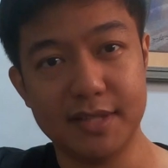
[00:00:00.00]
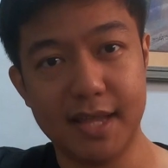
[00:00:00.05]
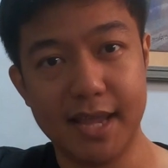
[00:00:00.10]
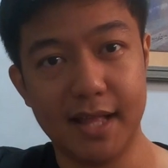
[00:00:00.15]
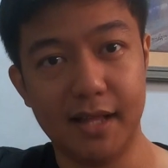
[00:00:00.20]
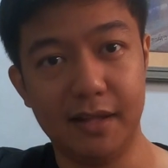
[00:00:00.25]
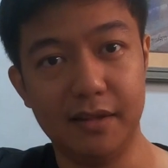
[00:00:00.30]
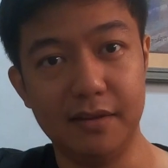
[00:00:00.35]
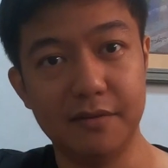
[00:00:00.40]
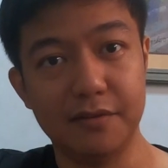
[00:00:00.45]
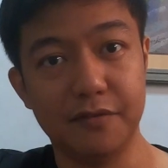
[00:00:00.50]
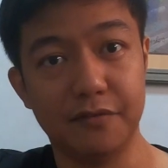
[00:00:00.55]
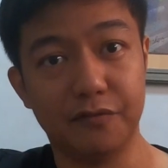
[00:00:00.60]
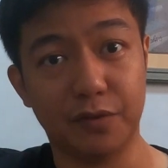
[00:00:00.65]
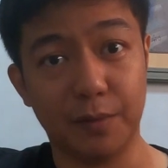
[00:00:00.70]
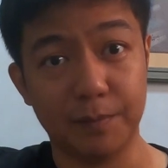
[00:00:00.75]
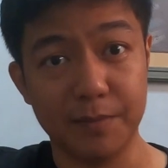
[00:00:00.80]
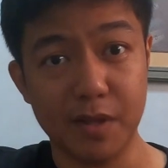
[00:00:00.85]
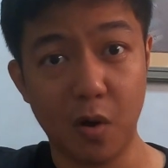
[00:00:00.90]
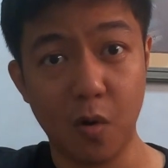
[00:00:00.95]
sale
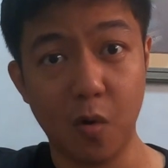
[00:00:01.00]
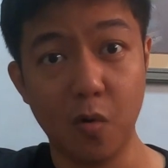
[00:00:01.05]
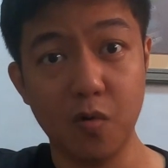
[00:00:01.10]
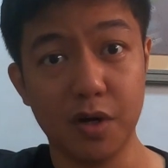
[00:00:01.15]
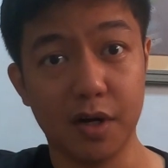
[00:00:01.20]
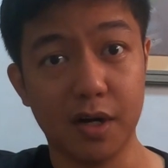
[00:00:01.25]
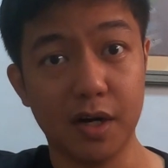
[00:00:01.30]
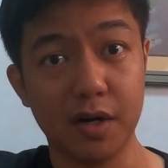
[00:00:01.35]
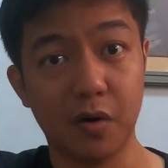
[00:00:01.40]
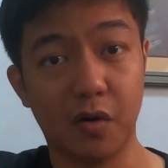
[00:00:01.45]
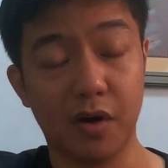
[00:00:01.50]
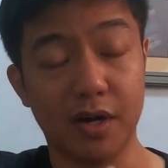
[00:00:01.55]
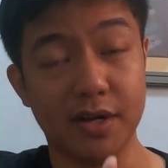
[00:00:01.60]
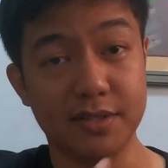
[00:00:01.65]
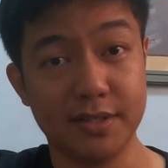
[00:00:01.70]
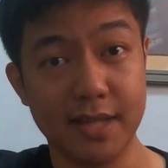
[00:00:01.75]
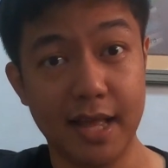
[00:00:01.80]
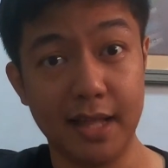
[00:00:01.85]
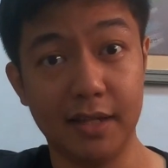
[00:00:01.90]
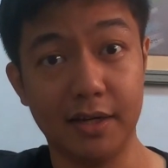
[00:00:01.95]
from the owner or
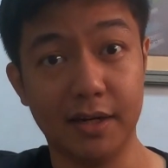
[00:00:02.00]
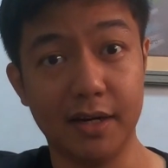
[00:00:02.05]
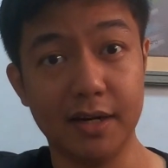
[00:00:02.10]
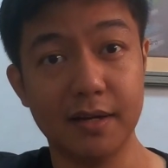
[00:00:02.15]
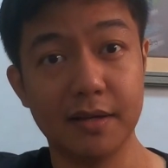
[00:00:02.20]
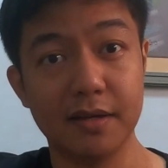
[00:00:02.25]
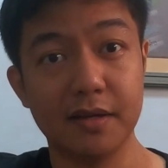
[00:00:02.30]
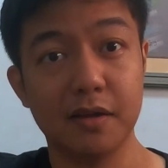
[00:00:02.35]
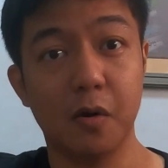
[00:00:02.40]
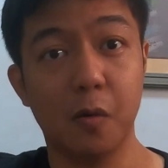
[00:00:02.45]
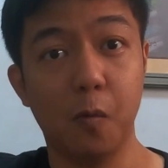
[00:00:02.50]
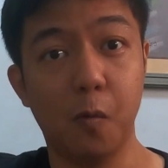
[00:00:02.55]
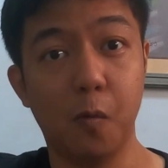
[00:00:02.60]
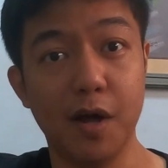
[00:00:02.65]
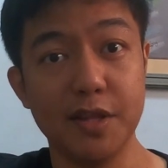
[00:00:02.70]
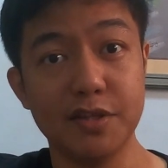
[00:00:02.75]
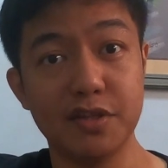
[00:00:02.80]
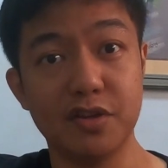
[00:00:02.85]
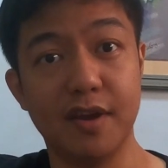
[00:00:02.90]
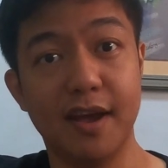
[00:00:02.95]
the seller
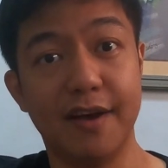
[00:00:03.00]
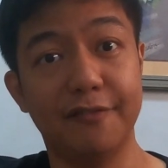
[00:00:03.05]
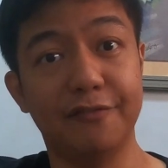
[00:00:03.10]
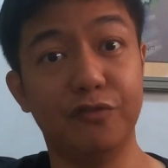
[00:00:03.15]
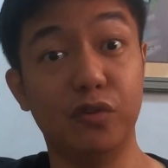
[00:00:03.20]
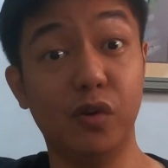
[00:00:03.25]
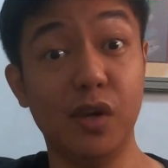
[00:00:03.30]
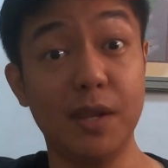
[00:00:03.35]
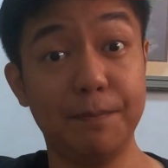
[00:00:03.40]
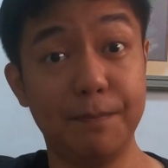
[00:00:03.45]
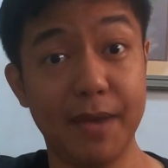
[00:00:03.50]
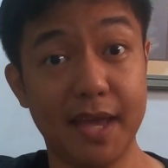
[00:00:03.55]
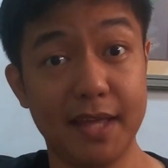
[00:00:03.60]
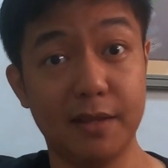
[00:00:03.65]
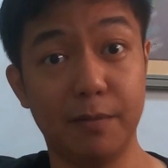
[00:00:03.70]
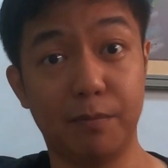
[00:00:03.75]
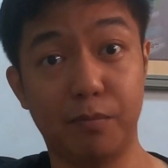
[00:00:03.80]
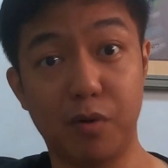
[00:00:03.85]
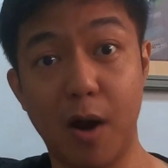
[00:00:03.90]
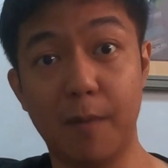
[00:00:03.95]
once you have fully
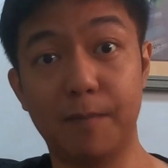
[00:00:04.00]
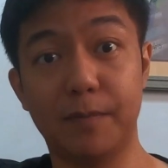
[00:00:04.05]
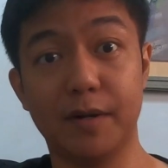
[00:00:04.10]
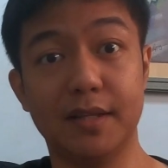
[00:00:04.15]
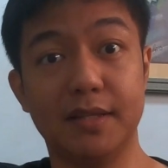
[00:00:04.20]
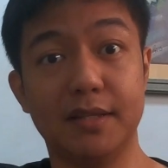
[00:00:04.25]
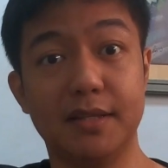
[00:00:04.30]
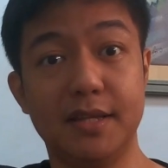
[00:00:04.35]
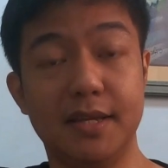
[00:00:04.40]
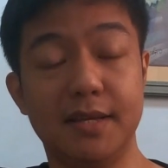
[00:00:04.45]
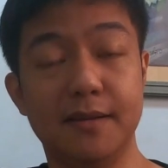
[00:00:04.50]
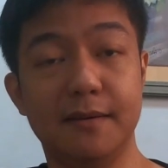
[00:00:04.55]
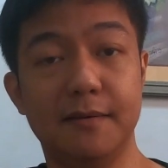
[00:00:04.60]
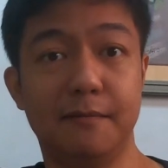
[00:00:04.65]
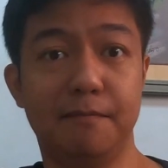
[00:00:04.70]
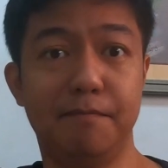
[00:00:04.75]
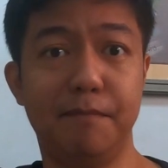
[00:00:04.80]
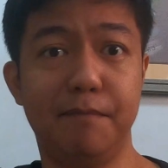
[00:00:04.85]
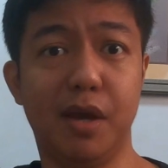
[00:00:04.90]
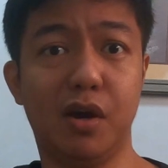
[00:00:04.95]
paid the property.
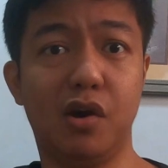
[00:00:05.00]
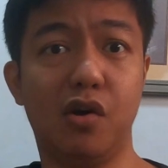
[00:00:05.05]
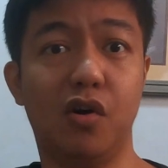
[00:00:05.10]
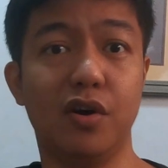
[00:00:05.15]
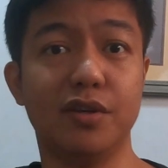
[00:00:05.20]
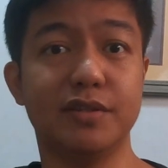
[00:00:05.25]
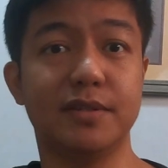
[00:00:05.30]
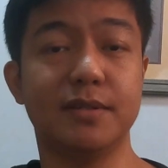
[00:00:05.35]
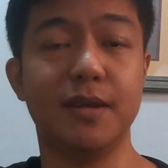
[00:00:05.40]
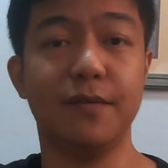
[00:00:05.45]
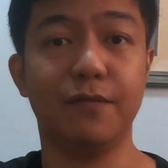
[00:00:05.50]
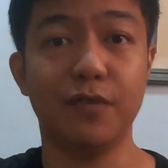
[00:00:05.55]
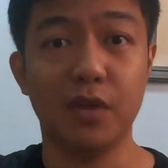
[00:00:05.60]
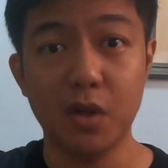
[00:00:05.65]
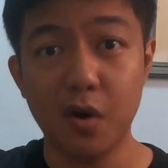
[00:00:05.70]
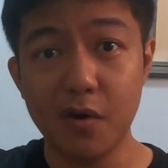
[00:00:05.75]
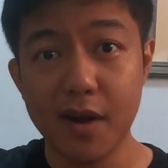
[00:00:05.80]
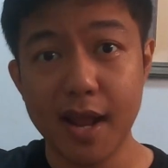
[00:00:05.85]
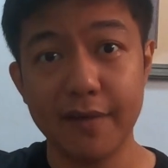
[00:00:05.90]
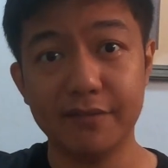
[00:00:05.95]
Because if you
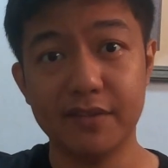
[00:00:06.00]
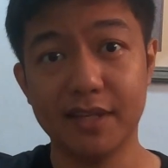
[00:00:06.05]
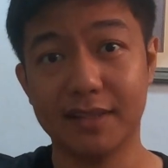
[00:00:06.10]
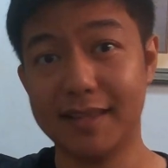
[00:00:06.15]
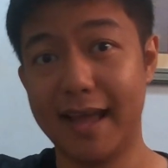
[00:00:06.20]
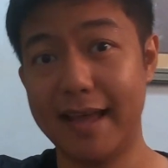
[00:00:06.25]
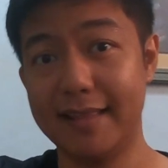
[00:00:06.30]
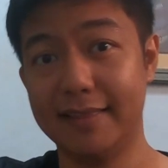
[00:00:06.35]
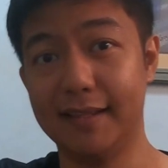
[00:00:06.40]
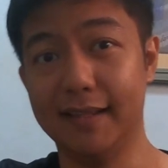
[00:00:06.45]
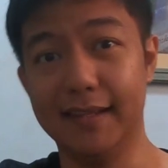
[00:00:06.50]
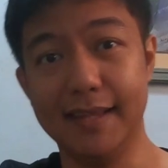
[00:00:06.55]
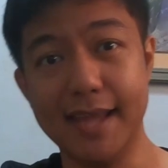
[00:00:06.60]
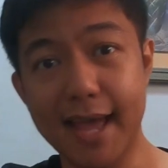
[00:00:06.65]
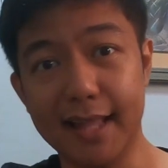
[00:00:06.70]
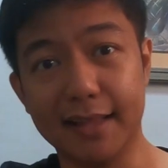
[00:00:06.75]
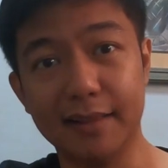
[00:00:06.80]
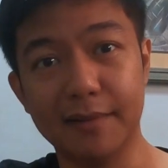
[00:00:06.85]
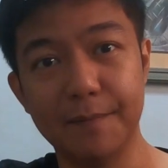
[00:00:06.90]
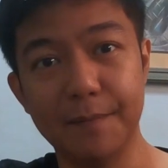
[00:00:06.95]
don't have the title
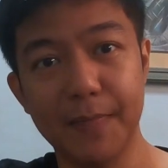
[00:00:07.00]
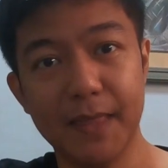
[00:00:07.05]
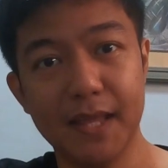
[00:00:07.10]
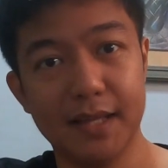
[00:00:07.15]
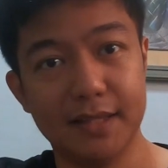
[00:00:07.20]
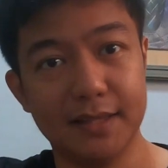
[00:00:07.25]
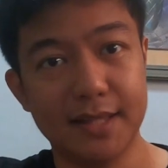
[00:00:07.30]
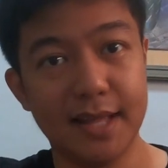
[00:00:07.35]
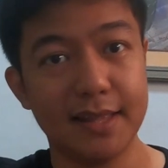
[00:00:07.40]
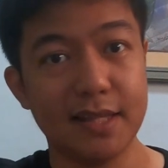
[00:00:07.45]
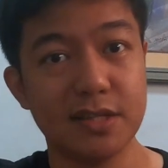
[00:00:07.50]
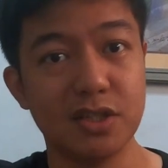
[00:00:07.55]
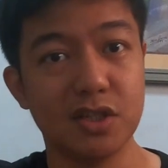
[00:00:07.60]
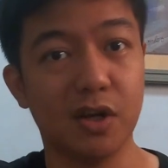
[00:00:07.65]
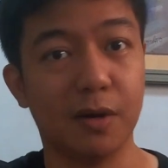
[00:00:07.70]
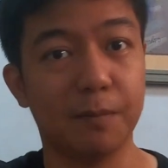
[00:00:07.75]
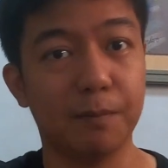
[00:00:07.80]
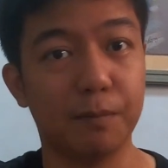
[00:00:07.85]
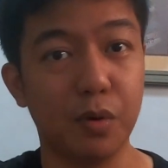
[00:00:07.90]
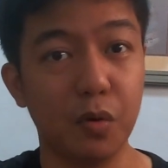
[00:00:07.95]
yet, that is
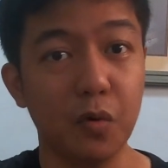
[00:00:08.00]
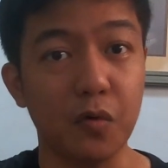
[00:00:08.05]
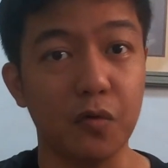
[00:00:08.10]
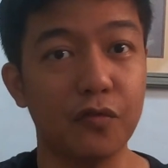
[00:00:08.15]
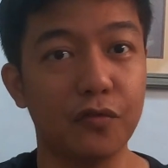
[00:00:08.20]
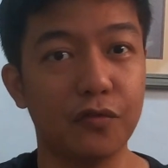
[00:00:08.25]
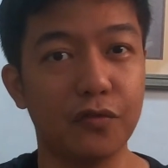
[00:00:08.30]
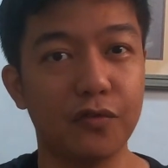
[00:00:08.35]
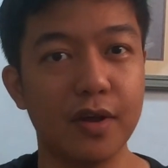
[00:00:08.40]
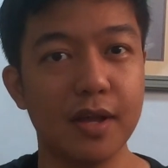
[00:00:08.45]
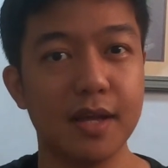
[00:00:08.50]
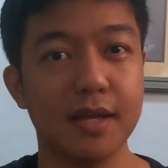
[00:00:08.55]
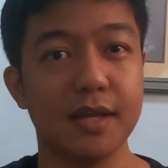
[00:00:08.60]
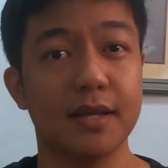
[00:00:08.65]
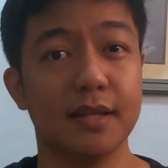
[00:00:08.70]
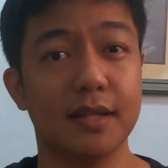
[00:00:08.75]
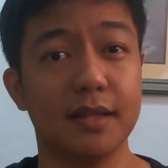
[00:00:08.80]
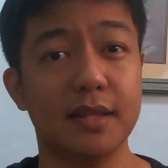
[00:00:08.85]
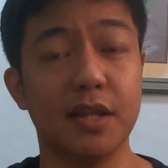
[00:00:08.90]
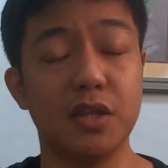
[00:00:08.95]
your proof
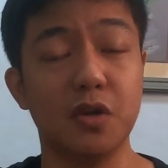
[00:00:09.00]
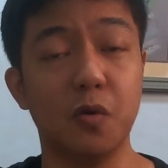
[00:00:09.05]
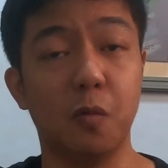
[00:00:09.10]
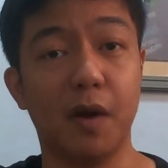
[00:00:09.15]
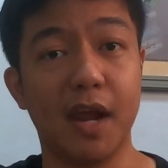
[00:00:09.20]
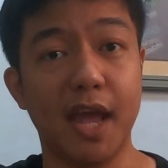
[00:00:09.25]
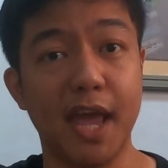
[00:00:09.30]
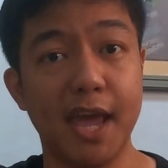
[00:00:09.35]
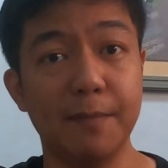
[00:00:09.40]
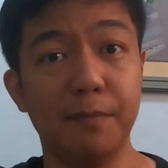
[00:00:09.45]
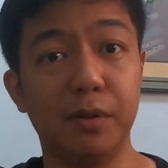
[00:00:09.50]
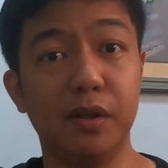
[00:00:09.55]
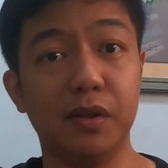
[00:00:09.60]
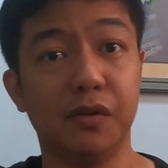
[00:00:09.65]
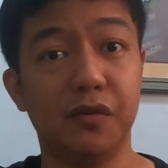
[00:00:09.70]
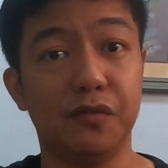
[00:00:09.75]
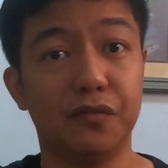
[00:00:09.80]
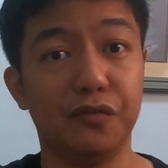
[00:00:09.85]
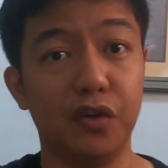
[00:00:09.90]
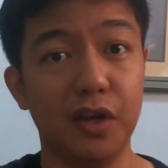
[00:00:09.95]
that you were able
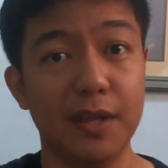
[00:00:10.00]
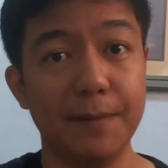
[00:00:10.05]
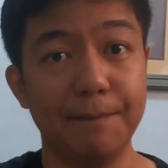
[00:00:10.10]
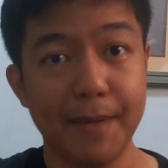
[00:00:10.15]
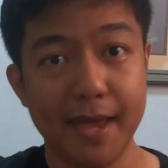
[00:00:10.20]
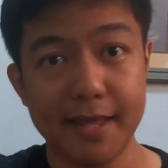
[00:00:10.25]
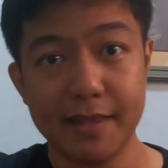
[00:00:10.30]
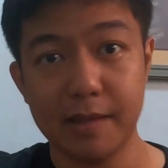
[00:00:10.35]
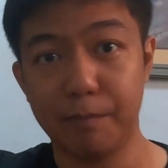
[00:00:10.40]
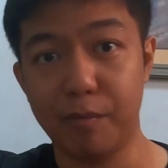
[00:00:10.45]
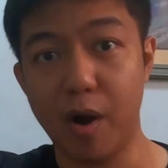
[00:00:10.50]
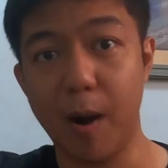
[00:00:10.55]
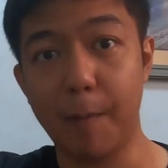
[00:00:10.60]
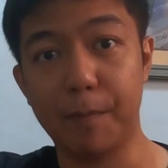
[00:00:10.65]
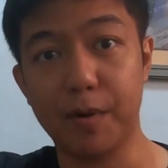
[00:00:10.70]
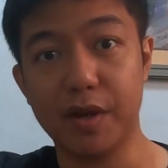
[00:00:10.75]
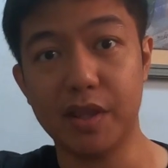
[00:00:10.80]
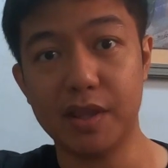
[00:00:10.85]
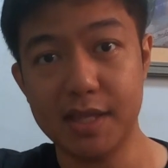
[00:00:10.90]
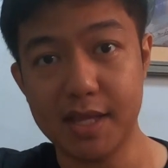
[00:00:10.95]
to fully pay the
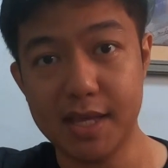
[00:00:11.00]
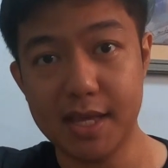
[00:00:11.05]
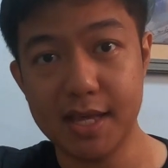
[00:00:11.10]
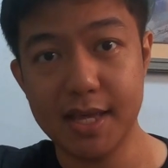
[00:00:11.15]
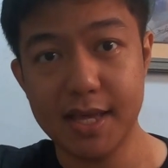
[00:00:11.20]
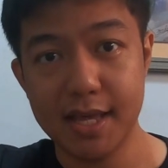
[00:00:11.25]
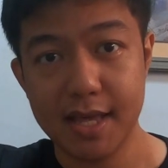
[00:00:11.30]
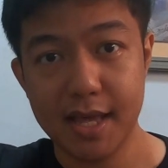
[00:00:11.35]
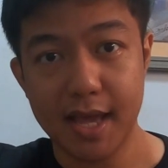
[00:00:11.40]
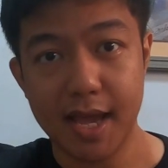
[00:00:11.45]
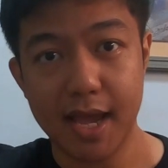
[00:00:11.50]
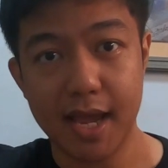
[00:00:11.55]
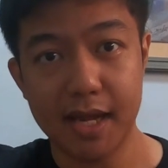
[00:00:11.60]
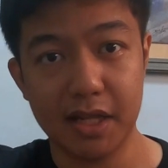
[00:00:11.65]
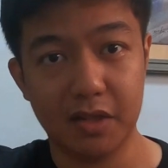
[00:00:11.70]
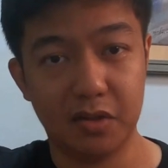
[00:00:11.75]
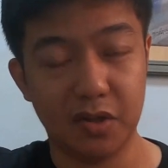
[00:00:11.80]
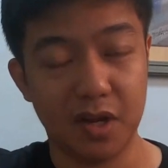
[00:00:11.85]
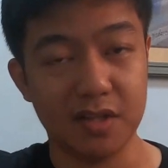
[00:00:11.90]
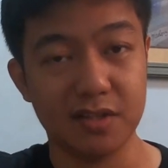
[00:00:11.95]
property and
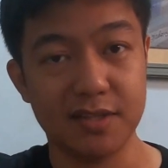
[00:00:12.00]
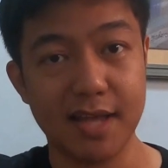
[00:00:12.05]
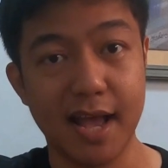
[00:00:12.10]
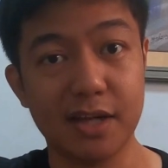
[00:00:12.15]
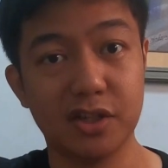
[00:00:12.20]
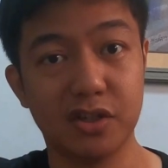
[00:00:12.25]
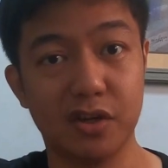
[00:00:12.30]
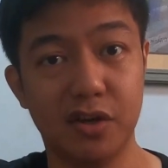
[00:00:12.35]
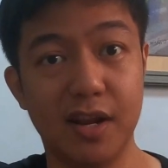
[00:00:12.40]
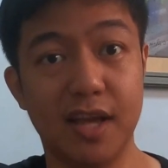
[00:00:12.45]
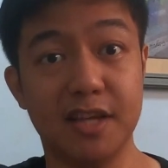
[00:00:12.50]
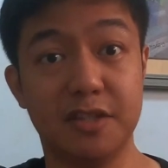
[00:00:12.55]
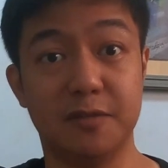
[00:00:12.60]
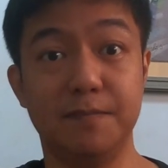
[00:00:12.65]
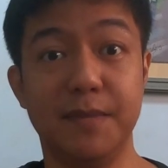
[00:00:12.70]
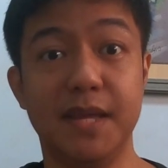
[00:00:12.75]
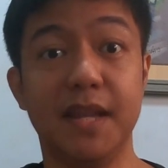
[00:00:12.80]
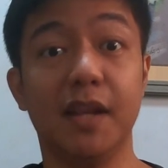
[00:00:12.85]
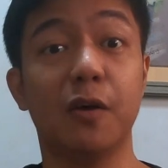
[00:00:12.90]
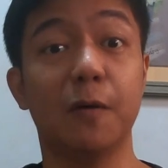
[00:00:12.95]
the transaction has
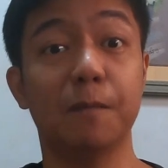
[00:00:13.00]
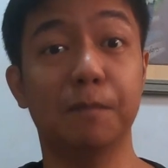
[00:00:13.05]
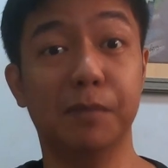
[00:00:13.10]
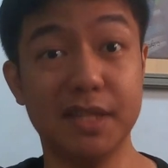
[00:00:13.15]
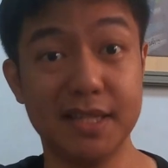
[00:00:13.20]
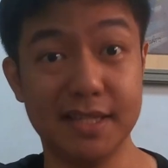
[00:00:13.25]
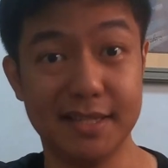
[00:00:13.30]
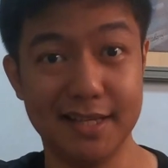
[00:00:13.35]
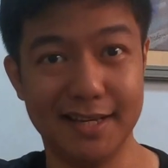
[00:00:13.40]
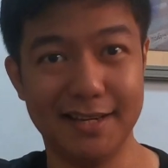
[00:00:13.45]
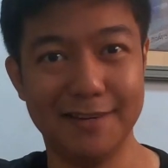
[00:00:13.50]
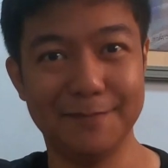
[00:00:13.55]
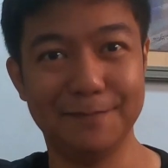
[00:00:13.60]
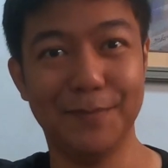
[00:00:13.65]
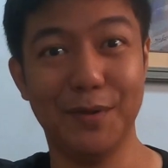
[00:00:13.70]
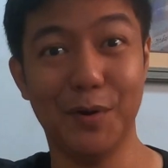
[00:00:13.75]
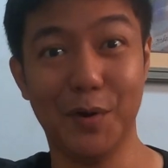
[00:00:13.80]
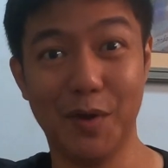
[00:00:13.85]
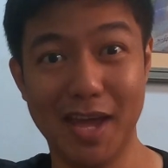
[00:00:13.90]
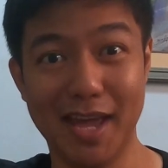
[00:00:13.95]
been completed.
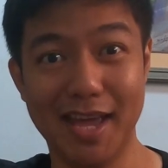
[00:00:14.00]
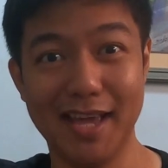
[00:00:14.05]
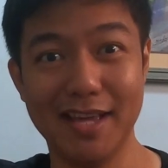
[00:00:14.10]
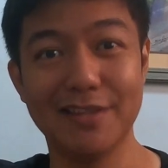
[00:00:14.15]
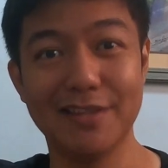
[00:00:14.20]
Okay,